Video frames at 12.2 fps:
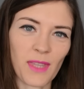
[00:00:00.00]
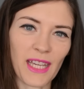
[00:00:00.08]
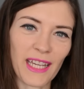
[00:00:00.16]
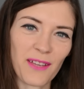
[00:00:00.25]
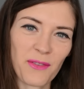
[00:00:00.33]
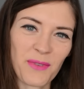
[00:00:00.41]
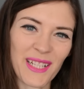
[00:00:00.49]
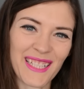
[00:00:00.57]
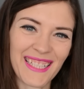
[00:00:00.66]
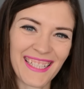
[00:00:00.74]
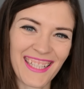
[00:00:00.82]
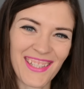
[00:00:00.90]
Hi everyone,
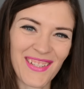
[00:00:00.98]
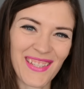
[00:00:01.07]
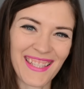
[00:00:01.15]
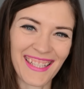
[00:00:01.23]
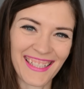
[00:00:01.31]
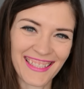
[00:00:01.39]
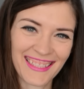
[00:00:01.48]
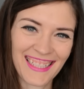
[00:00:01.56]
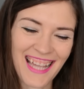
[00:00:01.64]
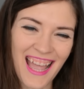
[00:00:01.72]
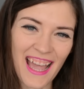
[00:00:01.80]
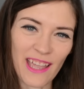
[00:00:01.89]
it's Justine.
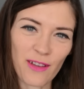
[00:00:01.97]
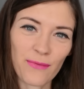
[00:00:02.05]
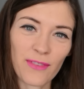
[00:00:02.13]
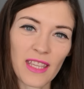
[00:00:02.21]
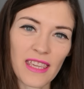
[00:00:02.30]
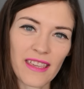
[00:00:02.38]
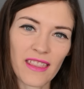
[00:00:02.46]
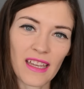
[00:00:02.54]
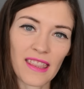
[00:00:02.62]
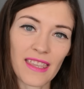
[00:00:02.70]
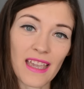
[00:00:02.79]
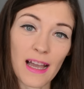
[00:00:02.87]
I often hear
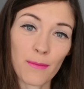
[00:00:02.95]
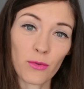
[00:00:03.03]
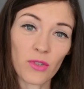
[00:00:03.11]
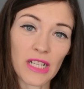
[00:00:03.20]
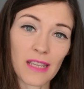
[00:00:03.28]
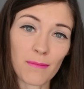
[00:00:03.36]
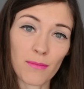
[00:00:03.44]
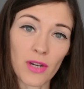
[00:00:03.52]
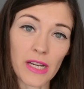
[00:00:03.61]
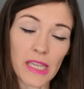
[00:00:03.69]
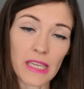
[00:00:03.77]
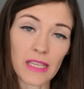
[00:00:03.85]
that the apple-shaped
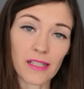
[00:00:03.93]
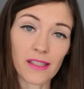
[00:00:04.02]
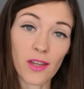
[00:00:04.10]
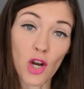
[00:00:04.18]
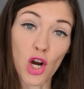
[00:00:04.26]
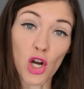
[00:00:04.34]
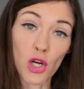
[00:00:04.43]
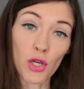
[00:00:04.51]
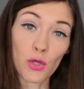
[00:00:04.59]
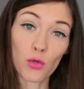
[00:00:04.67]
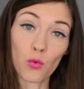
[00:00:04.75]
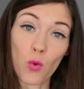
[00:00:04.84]
body is the
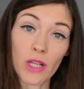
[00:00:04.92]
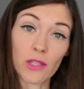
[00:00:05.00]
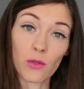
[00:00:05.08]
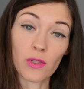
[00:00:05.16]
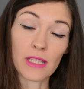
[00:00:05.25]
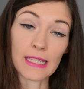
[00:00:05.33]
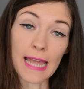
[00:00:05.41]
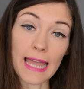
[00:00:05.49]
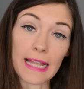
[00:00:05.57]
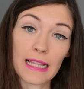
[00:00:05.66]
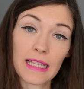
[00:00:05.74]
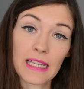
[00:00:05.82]
hardest one to
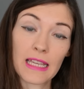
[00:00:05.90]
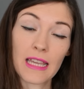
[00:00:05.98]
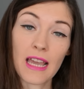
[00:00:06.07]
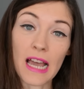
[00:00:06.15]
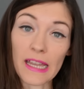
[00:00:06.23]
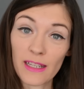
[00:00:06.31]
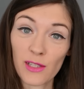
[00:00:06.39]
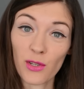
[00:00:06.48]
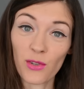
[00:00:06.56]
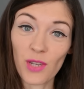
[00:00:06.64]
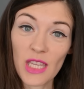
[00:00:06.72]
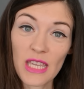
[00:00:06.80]
style. I
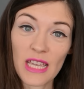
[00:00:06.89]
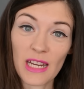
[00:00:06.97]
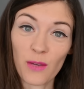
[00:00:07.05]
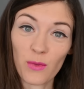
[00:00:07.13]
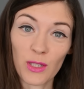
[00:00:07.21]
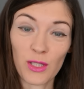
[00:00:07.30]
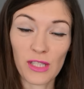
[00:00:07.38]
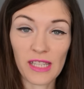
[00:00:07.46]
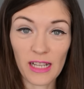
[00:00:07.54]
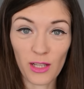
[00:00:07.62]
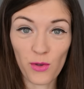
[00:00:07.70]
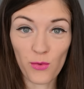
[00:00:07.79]
disagree and I will
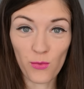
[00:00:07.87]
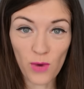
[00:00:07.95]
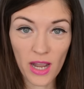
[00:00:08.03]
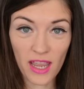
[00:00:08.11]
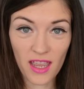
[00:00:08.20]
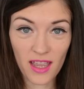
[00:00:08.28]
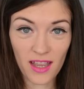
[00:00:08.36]
tell you why